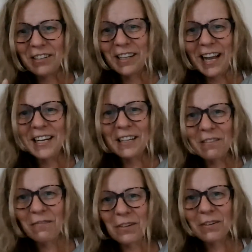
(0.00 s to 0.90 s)
any
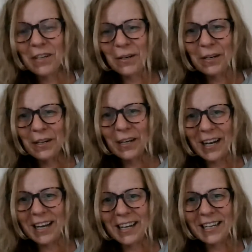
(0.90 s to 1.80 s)
of you can
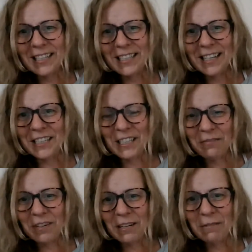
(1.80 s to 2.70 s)

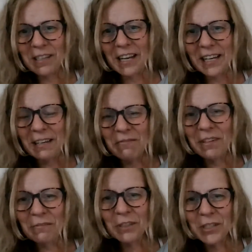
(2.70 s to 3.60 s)
identify with that, even
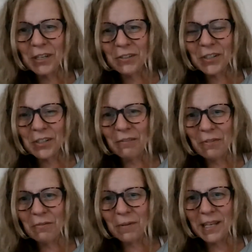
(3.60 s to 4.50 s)
if you don't
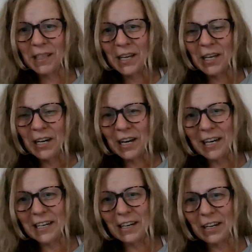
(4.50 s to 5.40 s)
suffer with
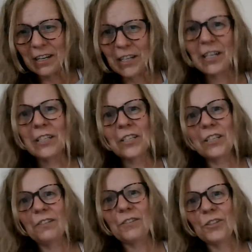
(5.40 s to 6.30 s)
like
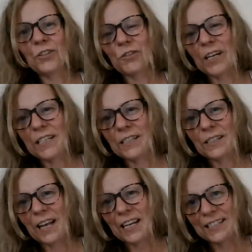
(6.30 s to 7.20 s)
acute stress,
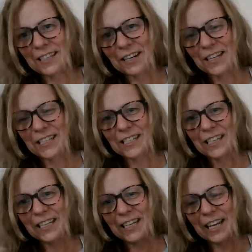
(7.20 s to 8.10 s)

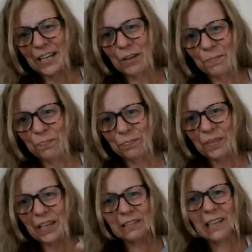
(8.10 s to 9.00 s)
anxiety,
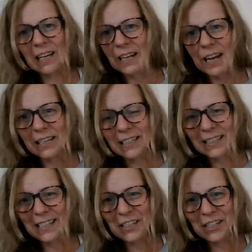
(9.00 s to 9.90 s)
a
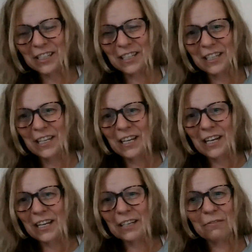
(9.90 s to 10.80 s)
condition,
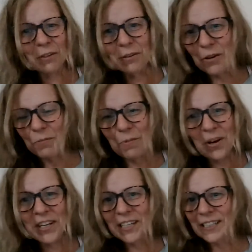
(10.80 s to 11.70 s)
and if you're not
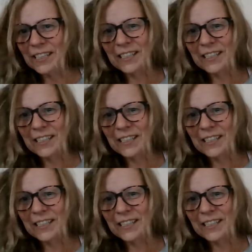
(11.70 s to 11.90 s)
wired